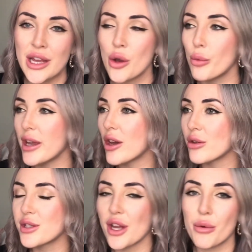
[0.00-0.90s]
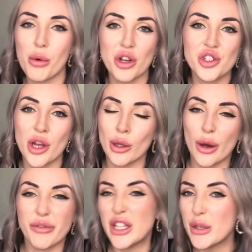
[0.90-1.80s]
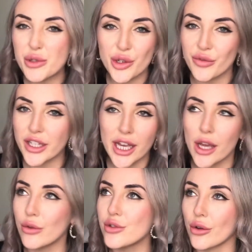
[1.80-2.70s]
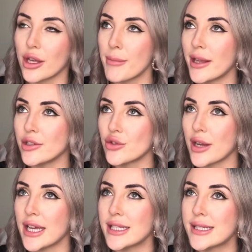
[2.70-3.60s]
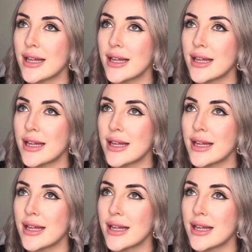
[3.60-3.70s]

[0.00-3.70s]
We also watched a lot of YouTube videos, documentaries.